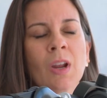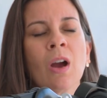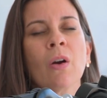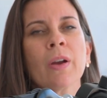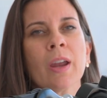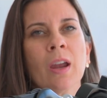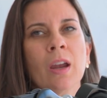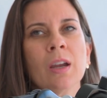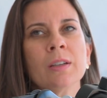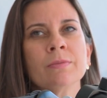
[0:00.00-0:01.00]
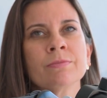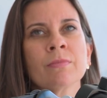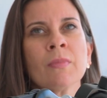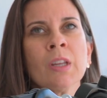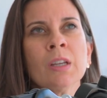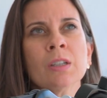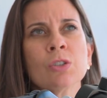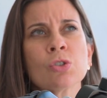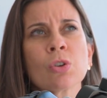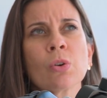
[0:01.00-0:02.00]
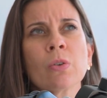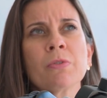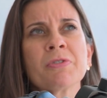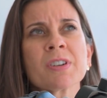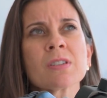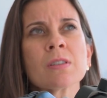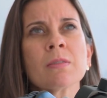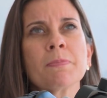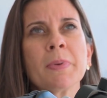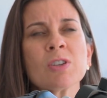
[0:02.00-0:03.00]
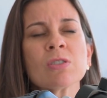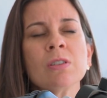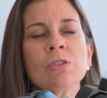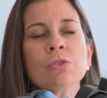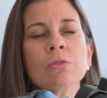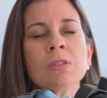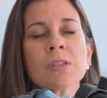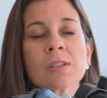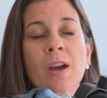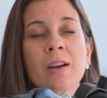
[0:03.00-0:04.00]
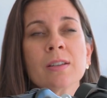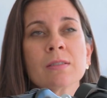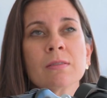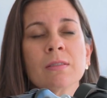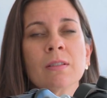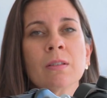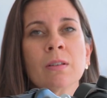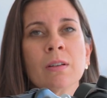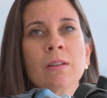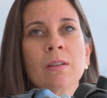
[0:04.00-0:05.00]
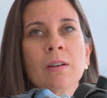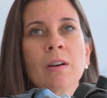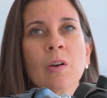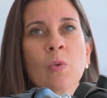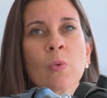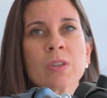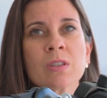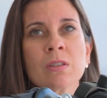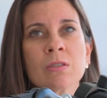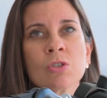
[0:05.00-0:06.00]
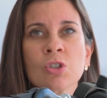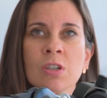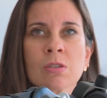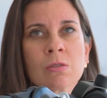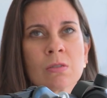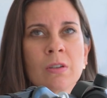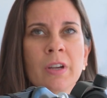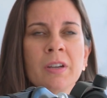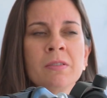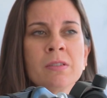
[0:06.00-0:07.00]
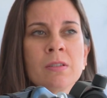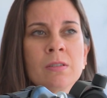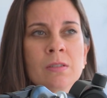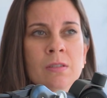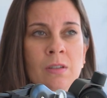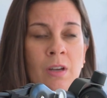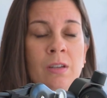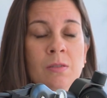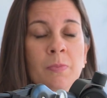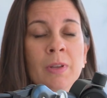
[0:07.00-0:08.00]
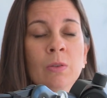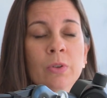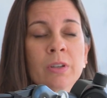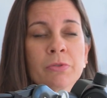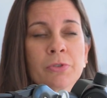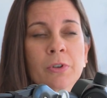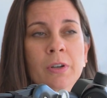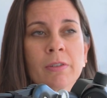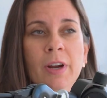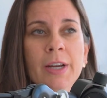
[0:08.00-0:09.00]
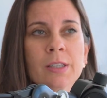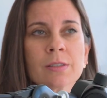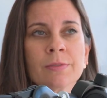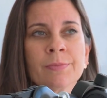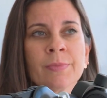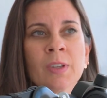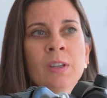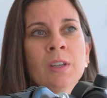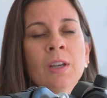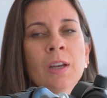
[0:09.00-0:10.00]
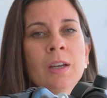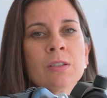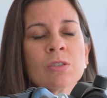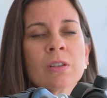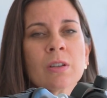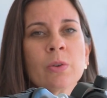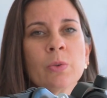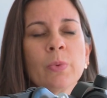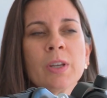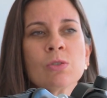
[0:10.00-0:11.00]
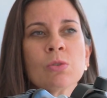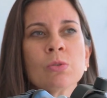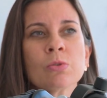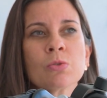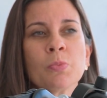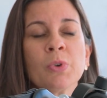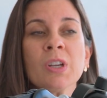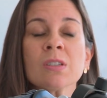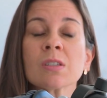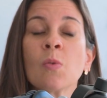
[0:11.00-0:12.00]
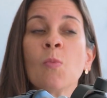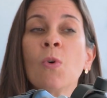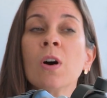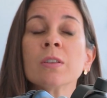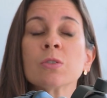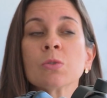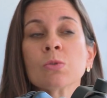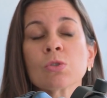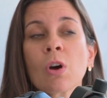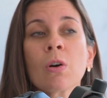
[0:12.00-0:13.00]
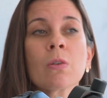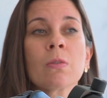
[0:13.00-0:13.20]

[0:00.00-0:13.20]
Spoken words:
Okay. So first the patient needs to decide what she's or he's been looking for, right? It's not a good way to bring someone to talk